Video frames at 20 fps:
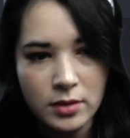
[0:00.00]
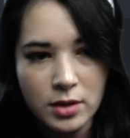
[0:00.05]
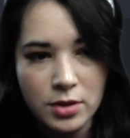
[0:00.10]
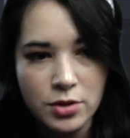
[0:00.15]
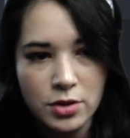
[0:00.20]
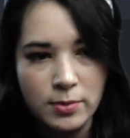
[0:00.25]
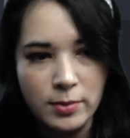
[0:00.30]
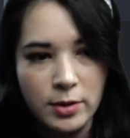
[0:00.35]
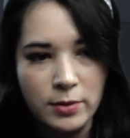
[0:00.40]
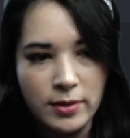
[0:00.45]

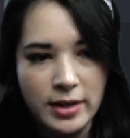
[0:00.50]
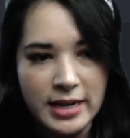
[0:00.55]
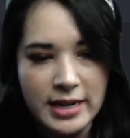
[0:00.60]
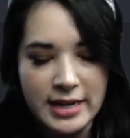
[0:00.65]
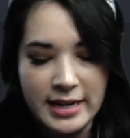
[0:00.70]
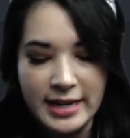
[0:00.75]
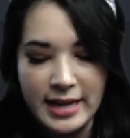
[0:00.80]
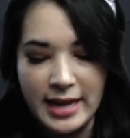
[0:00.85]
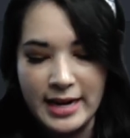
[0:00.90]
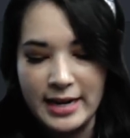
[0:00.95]
So I'm going to run it
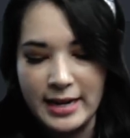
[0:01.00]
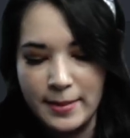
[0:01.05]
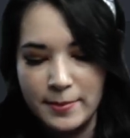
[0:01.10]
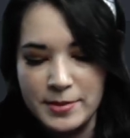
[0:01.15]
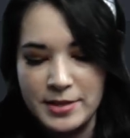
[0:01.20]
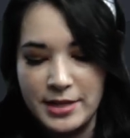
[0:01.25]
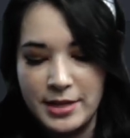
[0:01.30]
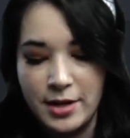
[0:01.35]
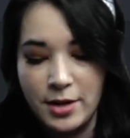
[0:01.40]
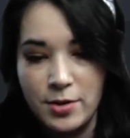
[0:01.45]
again and I'm going
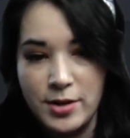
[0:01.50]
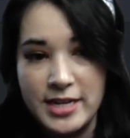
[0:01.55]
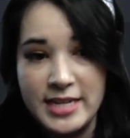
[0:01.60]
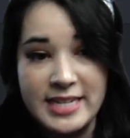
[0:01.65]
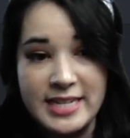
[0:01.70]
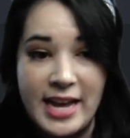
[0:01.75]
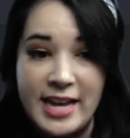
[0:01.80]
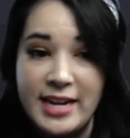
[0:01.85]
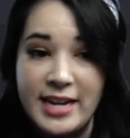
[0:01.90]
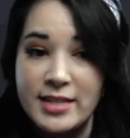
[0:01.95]
to say, okay,
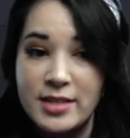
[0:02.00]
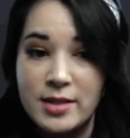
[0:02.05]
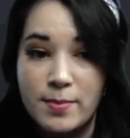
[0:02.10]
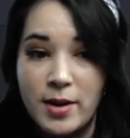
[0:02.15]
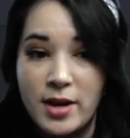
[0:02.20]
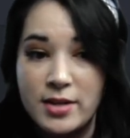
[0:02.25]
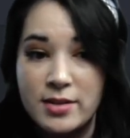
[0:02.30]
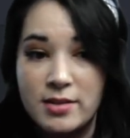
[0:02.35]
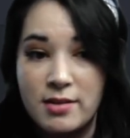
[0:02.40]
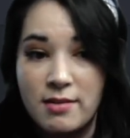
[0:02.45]
10 is a
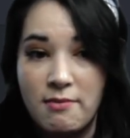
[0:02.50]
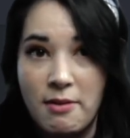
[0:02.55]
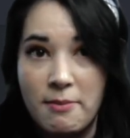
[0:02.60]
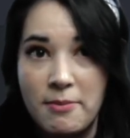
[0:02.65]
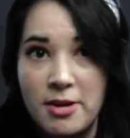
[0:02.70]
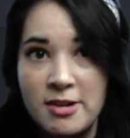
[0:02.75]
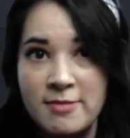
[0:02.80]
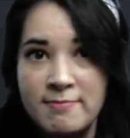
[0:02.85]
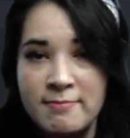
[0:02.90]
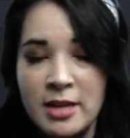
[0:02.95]
positive
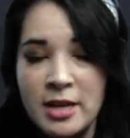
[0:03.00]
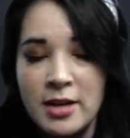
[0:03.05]
number.